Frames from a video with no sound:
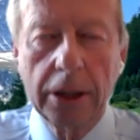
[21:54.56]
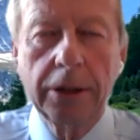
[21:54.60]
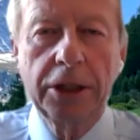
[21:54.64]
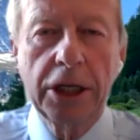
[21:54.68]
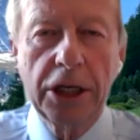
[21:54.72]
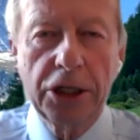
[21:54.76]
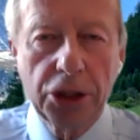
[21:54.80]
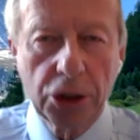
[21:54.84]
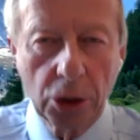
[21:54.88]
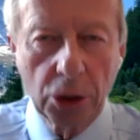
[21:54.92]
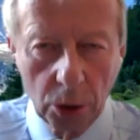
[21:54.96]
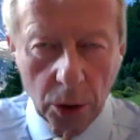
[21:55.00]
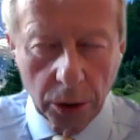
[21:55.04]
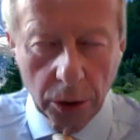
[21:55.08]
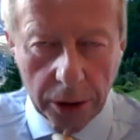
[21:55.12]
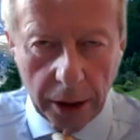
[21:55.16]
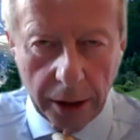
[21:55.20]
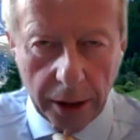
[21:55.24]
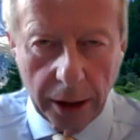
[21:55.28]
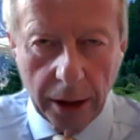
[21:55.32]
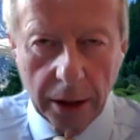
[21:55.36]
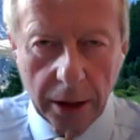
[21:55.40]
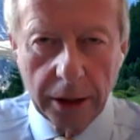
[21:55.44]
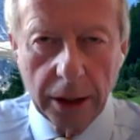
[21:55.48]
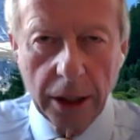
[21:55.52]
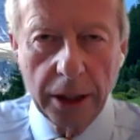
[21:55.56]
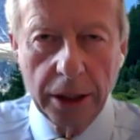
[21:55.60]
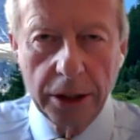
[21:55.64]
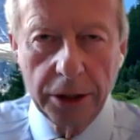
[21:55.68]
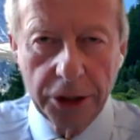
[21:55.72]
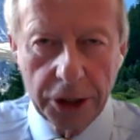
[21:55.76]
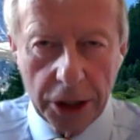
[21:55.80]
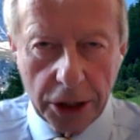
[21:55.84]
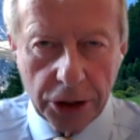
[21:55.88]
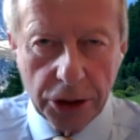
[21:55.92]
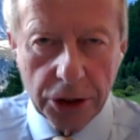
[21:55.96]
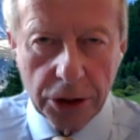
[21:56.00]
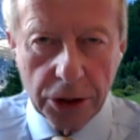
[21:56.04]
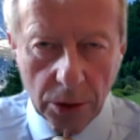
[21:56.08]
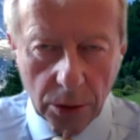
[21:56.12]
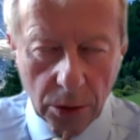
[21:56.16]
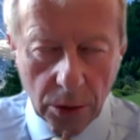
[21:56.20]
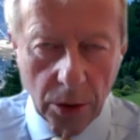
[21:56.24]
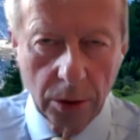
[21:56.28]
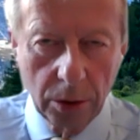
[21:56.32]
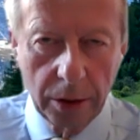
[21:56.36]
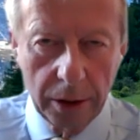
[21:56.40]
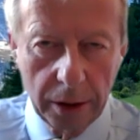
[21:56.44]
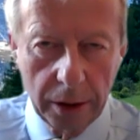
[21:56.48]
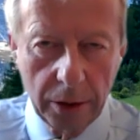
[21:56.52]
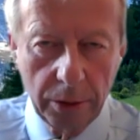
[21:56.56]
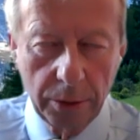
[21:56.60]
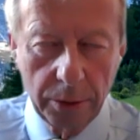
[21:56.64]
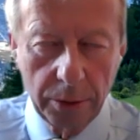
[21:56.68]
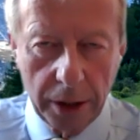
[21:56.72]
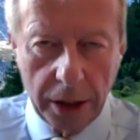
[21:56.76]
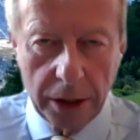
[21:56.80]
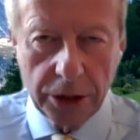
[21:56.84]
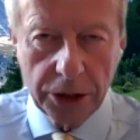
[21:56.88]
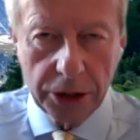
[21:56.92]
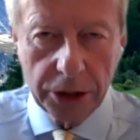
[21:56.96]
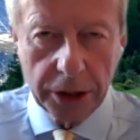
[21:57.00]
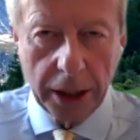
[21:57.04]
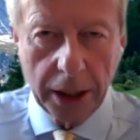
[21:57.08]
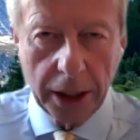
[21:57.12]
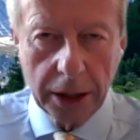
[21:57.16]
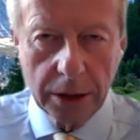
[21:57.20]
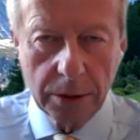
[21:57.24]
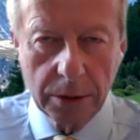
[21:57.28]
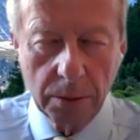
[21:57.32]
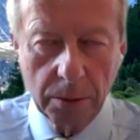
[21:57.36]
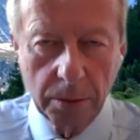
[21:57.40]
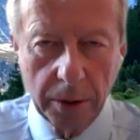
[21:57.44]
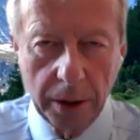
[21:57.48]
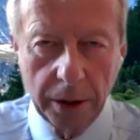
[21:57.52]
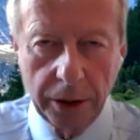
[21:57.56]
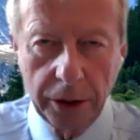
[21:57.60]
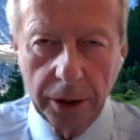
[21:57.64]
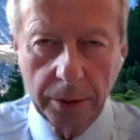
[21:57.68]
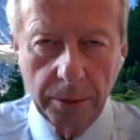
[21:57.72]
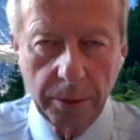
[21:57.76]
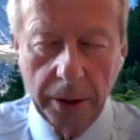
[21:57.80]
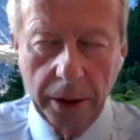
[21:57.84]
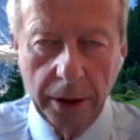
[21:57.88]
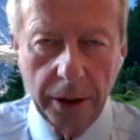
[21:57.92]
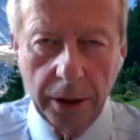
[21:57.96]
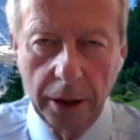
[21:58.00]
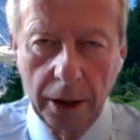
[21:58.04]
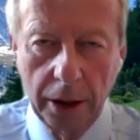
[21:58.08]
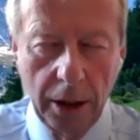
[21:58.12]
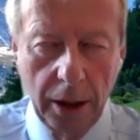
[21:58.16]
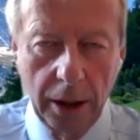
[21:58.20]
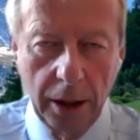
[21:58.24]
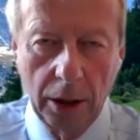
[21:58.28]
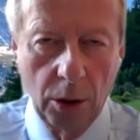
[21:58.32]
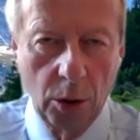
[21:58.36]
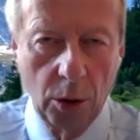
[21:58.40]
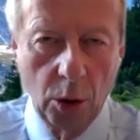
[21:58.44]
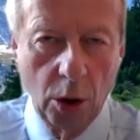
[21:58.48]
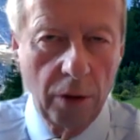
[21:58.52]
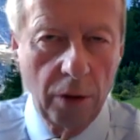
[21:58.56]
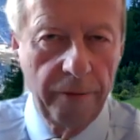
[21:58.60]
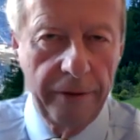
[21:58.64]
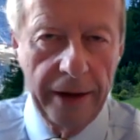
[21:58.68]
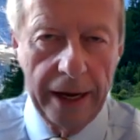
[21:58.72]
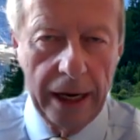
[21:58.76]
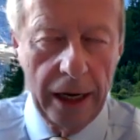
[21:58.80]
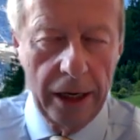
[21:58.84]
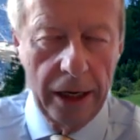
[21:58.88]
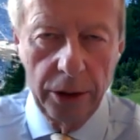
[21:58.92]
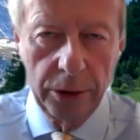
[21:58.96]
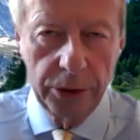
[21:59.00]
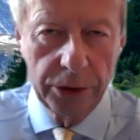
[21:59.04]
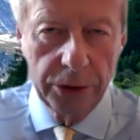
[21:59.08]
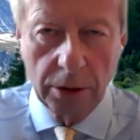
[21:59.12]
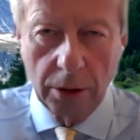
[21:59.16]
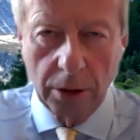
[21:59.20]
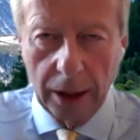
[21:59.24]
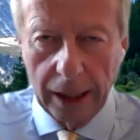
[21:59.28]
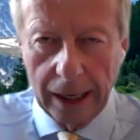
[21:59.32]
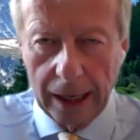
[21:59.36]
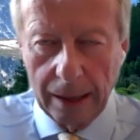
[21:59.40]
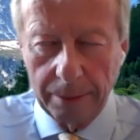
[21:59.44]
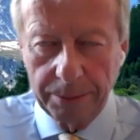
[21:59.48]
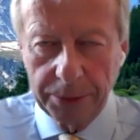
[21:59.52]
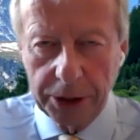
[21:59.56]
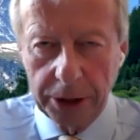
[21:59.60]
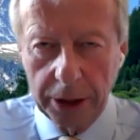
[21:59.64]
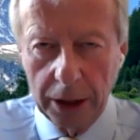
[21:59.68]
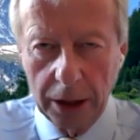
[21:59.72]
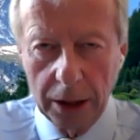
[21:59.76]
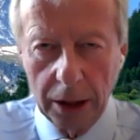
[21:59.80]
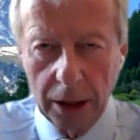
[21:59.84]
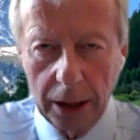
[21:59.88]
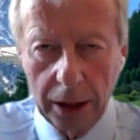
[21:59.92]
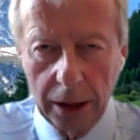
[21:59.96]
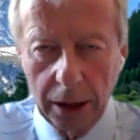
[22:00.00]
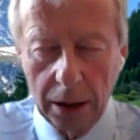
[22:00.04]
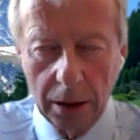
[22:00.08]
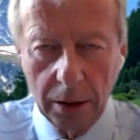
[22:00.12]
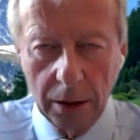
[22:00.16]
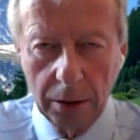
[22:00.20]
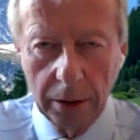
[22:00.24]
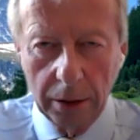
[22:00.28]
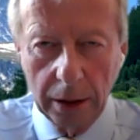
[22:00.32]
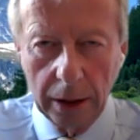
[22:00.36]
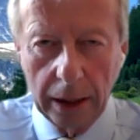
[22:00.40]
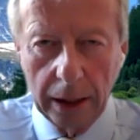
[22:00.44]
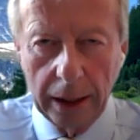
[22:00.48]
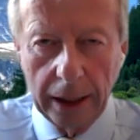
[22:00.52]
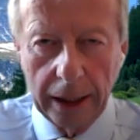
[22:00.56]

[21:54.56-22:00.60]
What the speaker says: Disorderly reset with all values collapsing, you know,